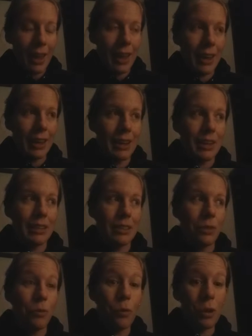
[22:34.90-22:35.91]

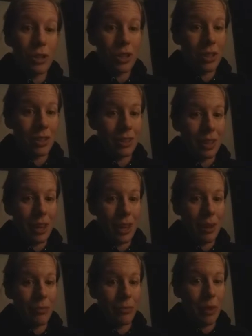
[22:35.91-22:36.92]
and
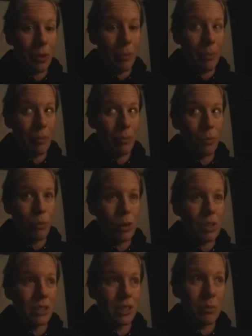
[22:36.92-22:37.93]
unfortunately
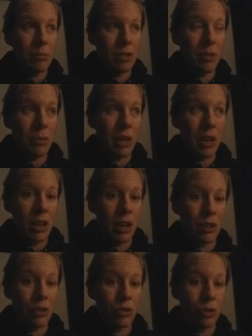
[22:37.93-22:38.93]
we seem to be
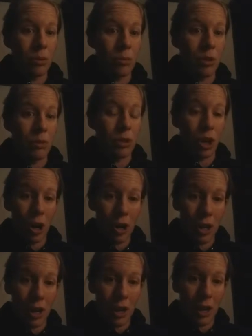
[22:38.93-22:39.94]
extremely
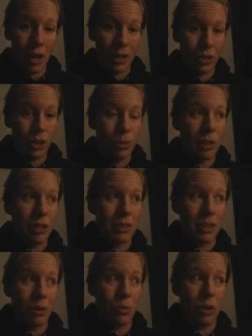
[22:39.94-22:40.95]
retarded as
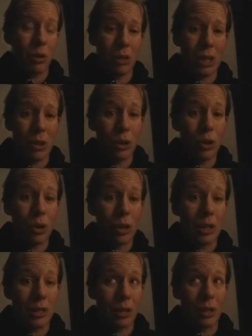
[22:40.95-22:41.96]
humans, and we only
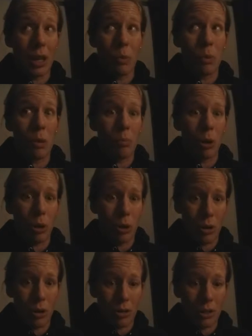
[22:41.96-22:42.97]
learn until, like, we
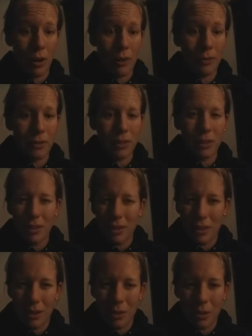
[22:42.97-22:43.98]
burn ourselves.
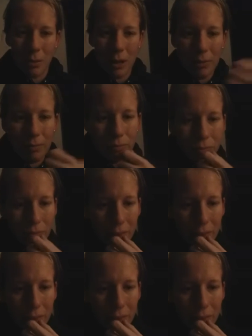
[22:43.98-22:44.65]
You know what I mean?